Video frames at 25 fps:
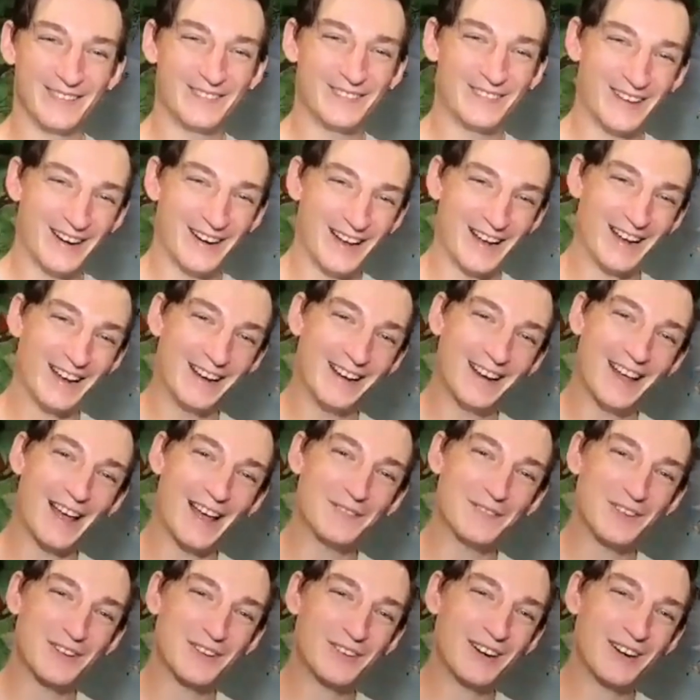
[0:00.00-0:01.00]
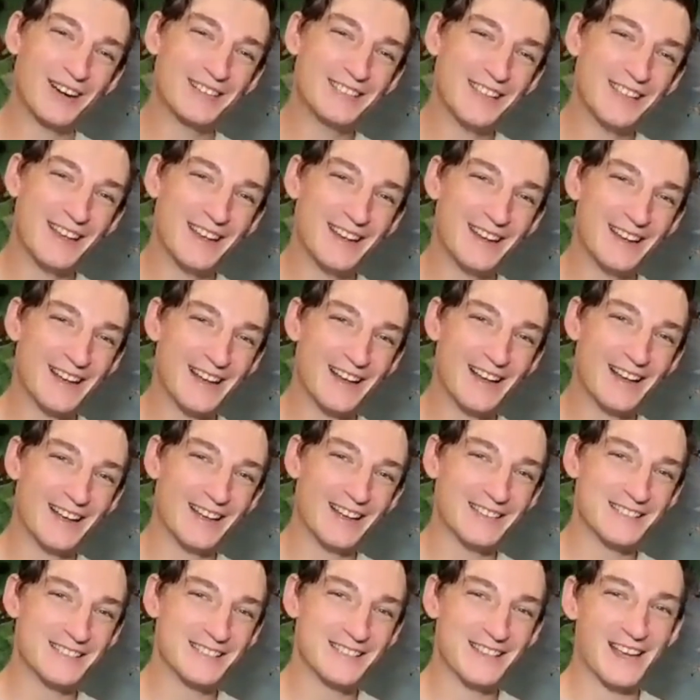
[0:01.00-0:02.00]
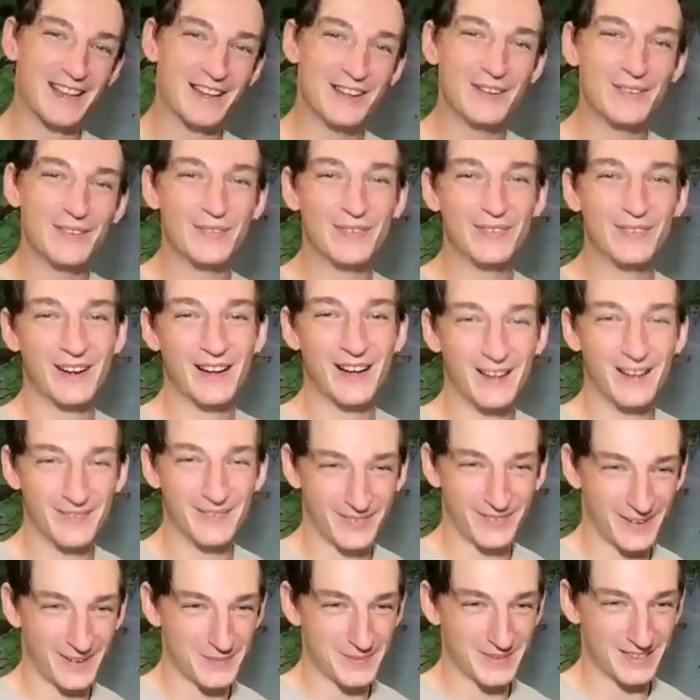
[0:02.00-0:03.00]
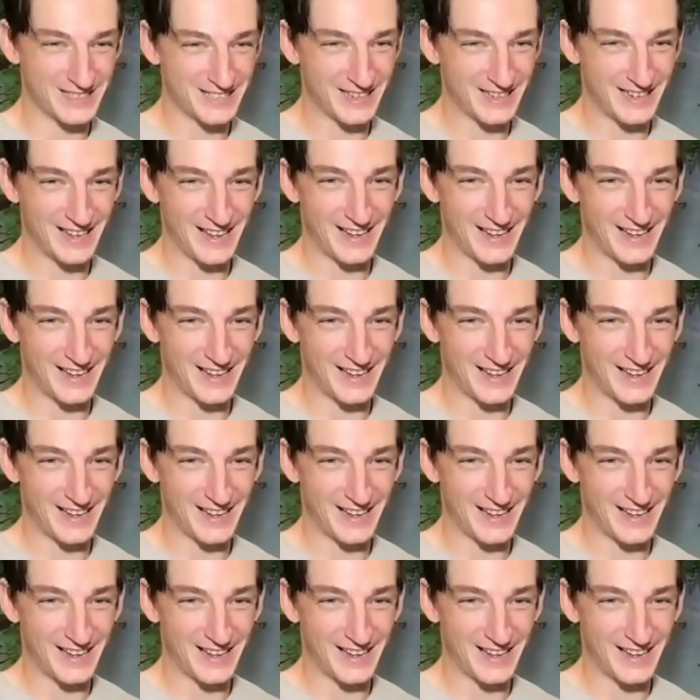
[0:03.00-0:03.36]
All right. Have a great day, guys. Thank you for coming